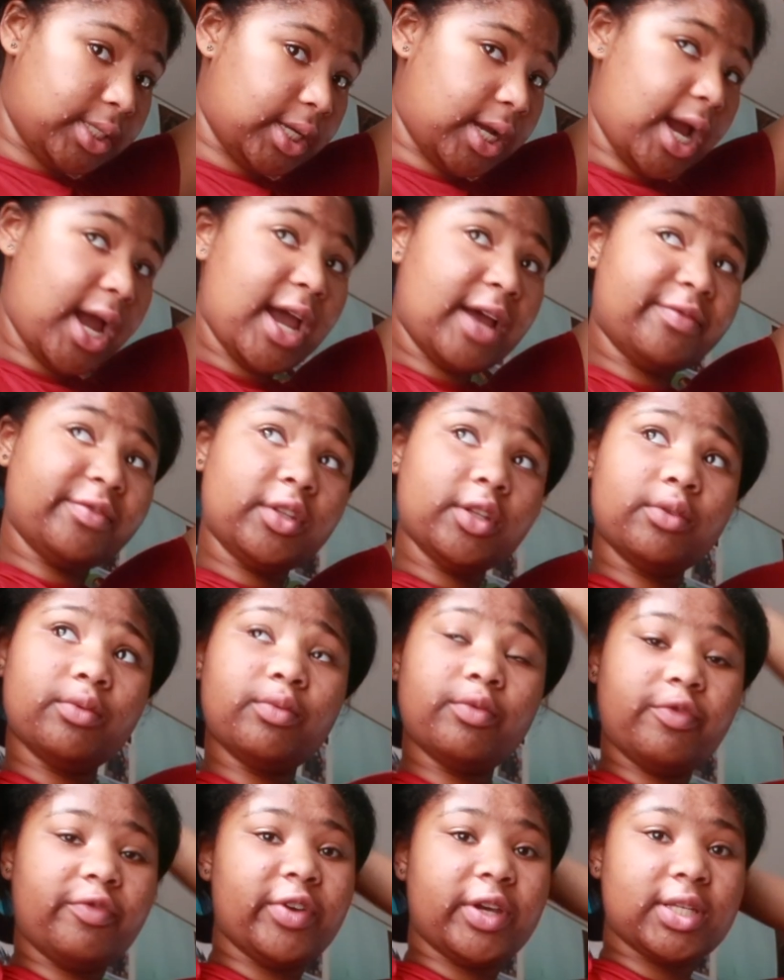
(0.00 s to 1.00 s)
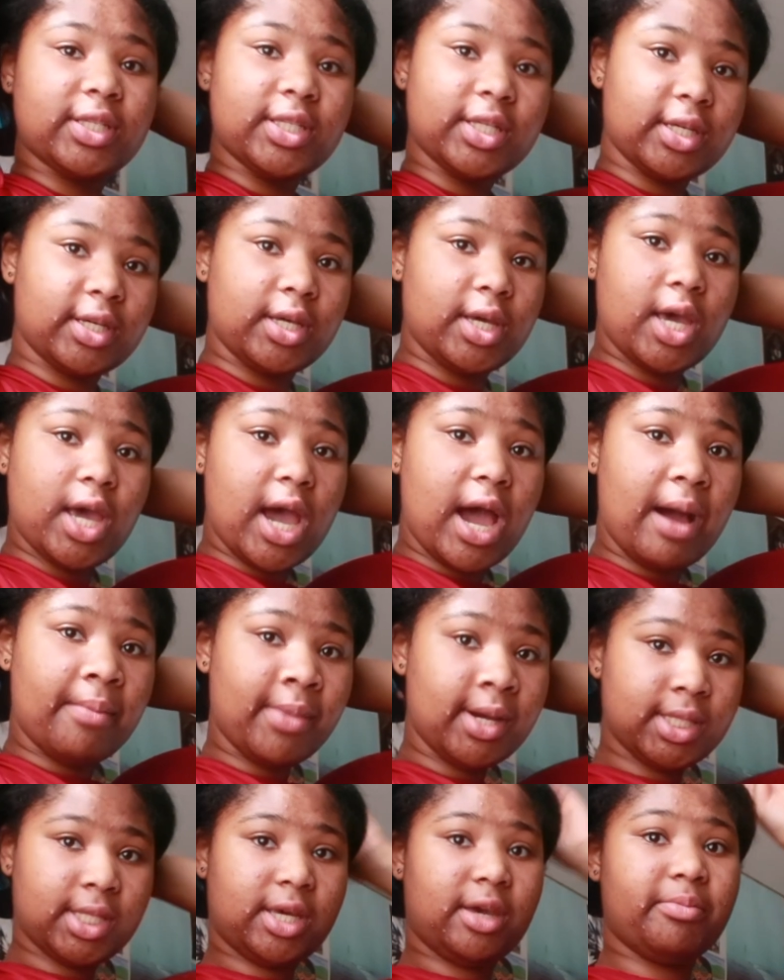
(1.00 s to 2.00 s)
Like I have to fix it. I'm
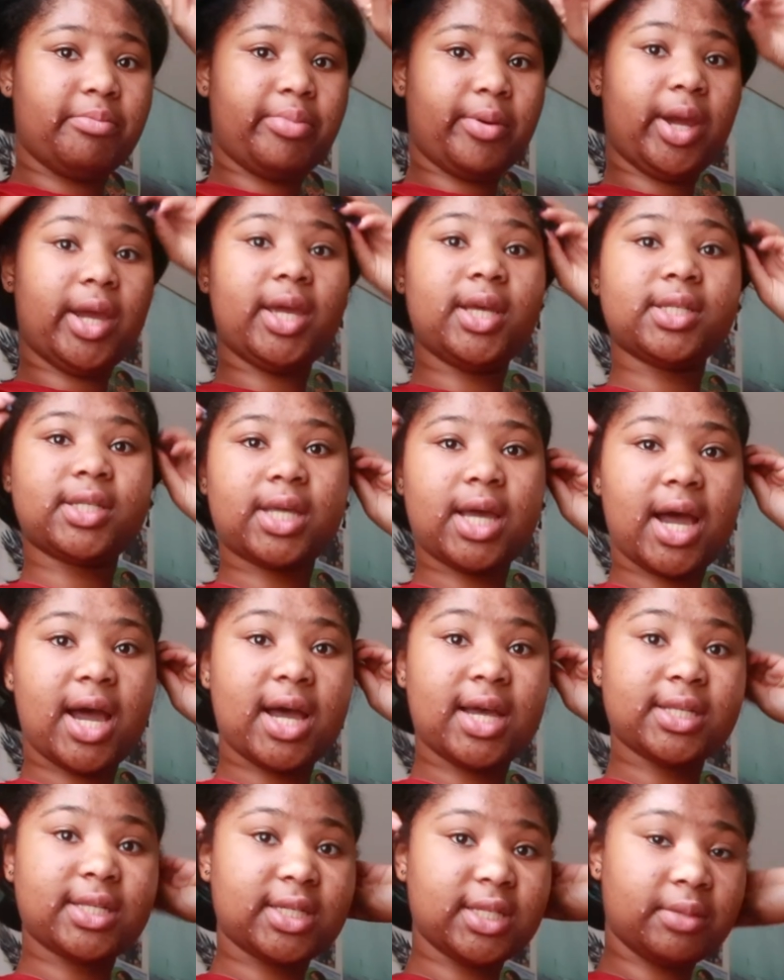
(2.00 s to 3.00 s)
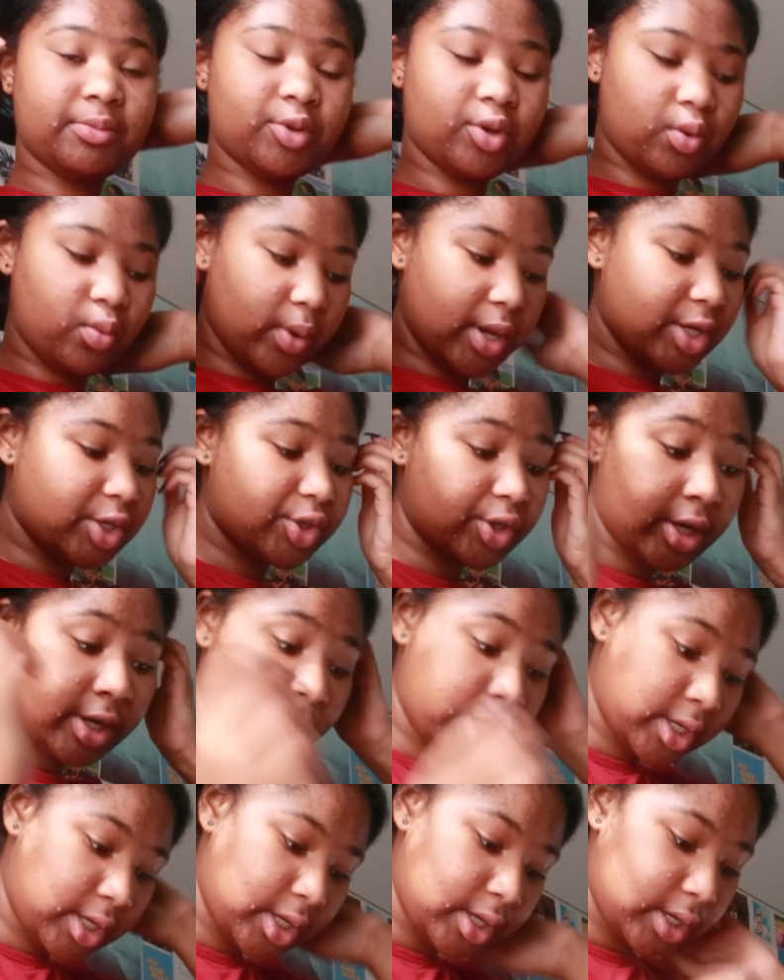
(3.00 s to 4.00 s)
gonna have to get braids, guys, because I'm doing weight
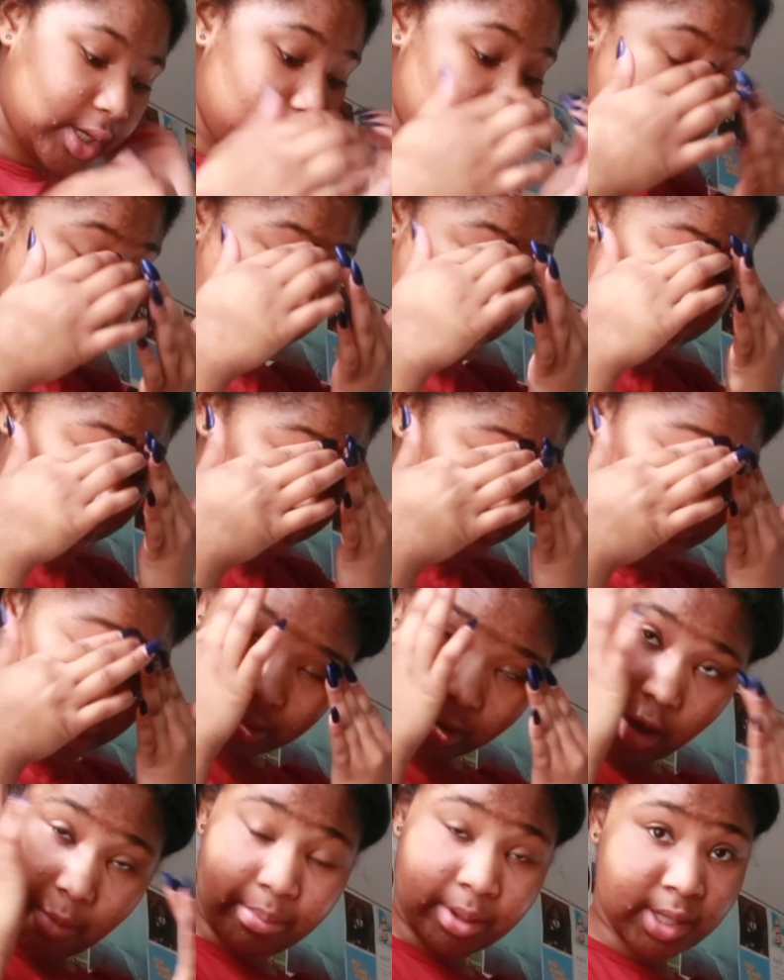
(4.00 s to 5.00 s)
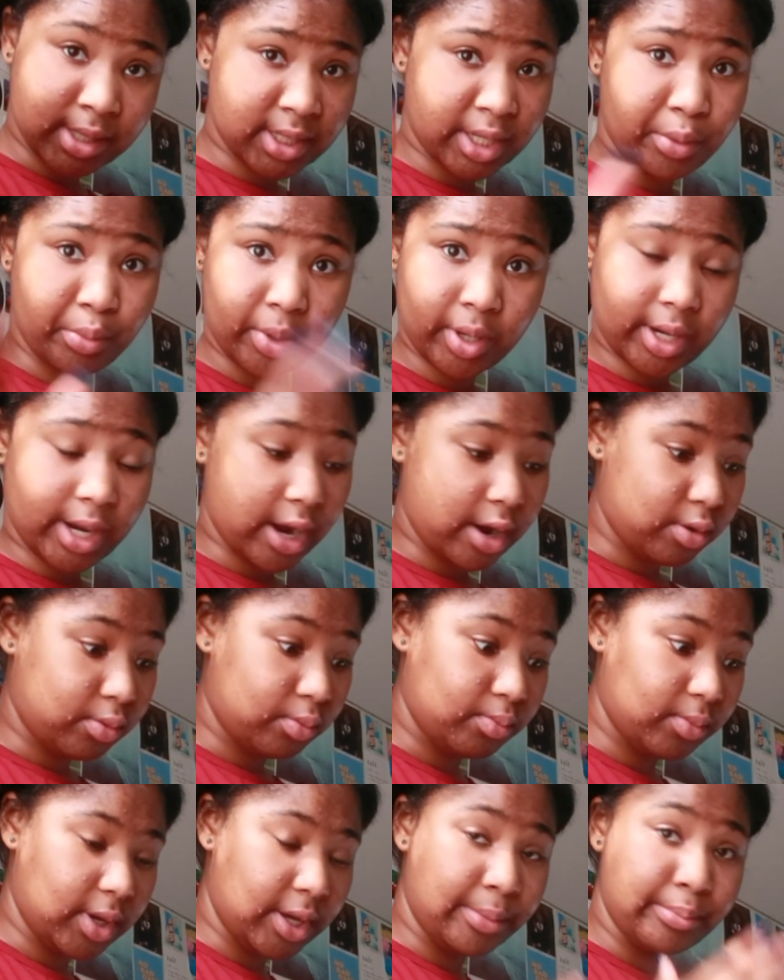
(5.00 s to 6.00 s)
training and like plus I work
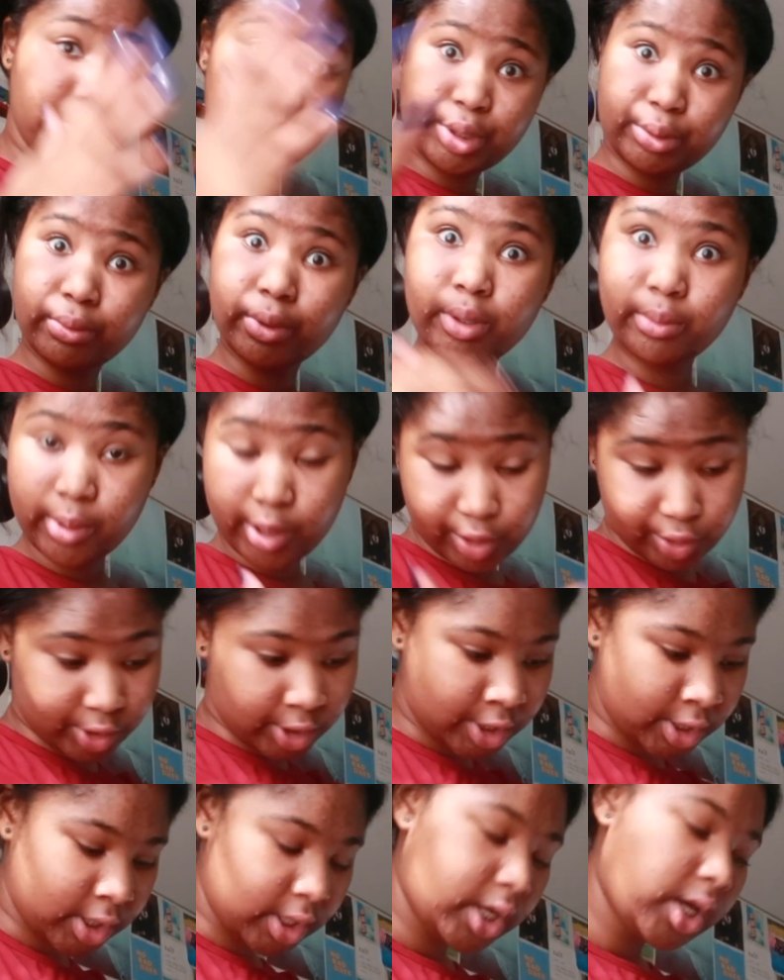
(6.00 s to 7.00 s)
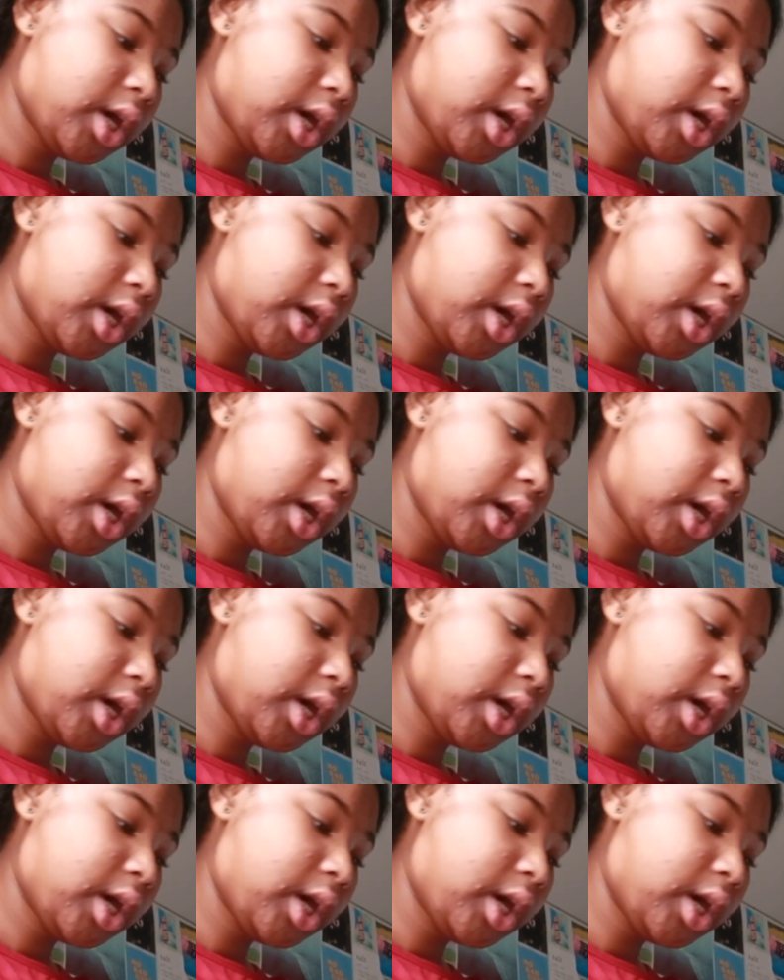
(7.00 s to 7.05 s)
out in between the weight training.